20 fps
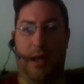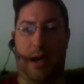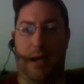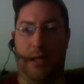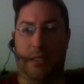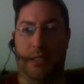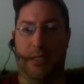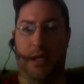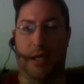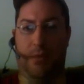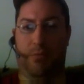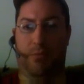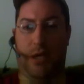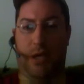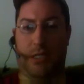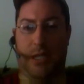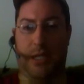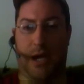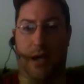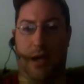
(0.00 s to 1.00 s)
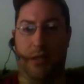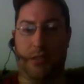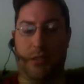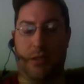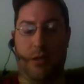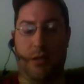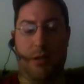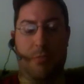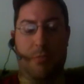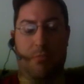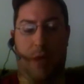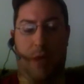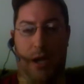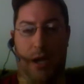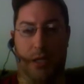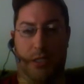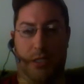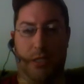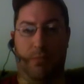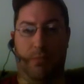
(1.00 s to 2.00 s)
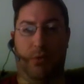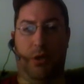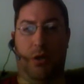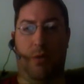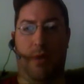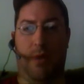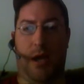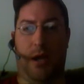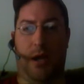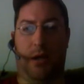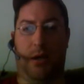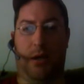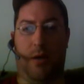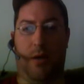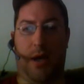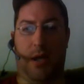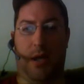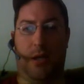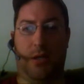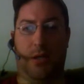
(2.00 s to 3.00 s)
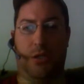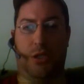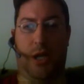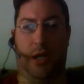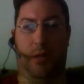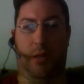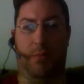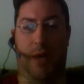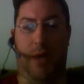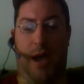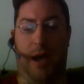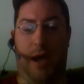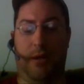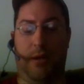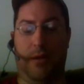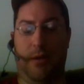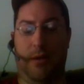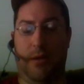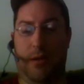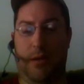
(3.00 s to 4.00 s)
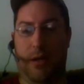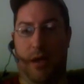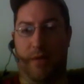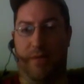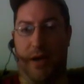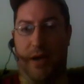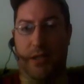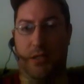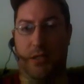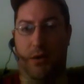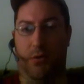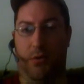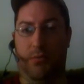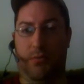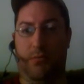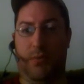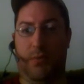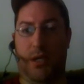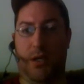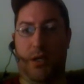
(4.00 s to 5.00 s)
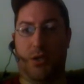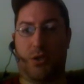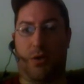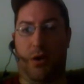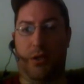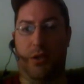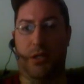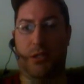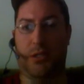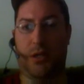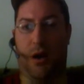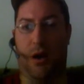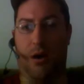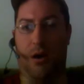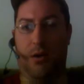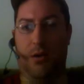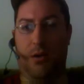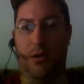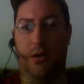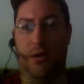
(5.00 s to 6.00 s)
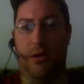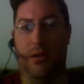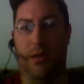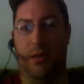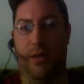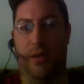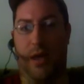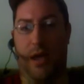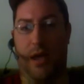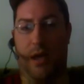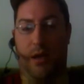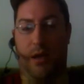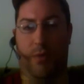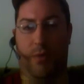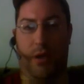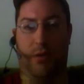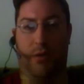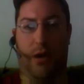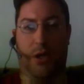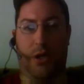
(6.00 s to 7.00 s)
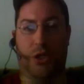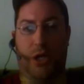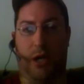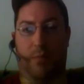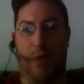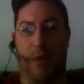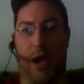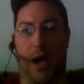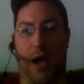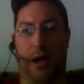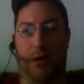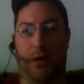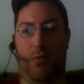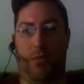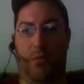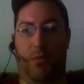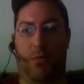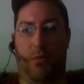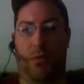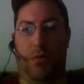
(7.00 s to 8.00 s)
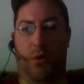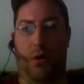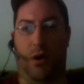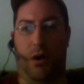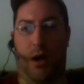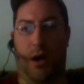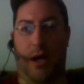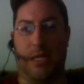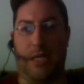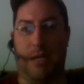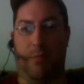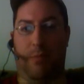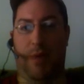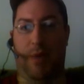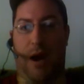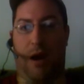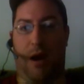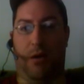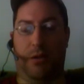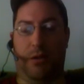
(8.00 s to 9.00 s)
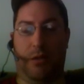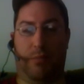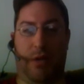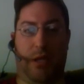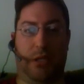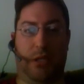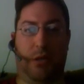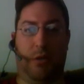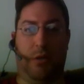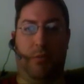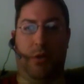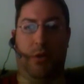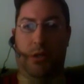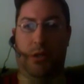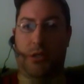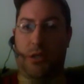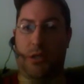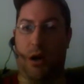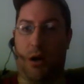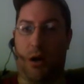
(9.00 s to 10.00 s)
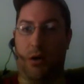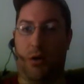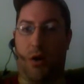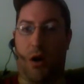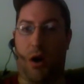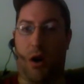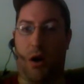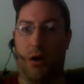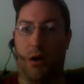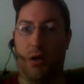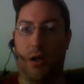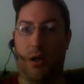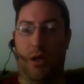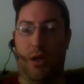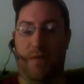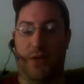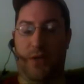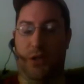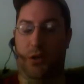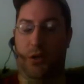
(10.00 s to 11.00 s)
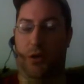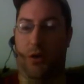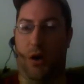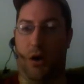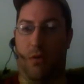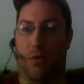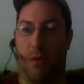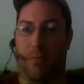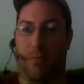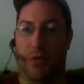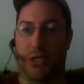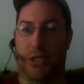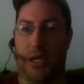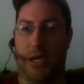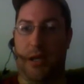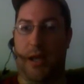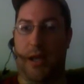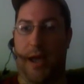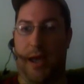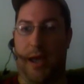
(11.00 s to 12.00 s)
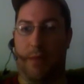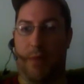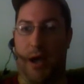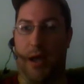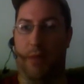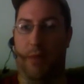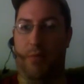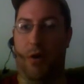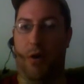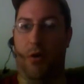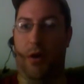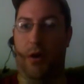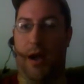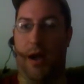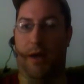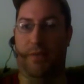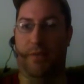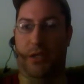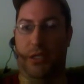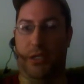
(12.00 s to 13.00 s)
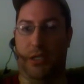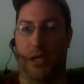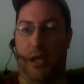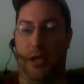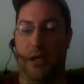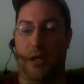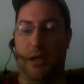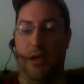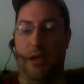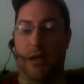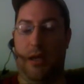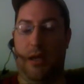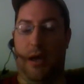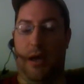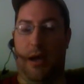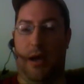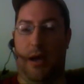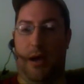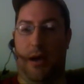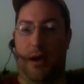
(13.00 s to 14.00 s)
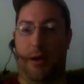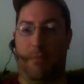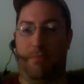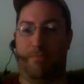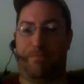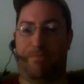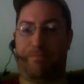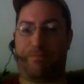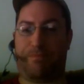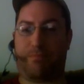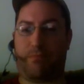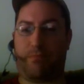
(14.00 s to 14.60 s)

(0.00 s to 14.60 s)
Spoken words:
9, 10 plus outs, I typically go ahead and check it back. If I don't hit a draw on the turn, then whether I check back or I double barrel depends a little bit on the turn card, if it's a good card to represent, and my opponent, obviously. But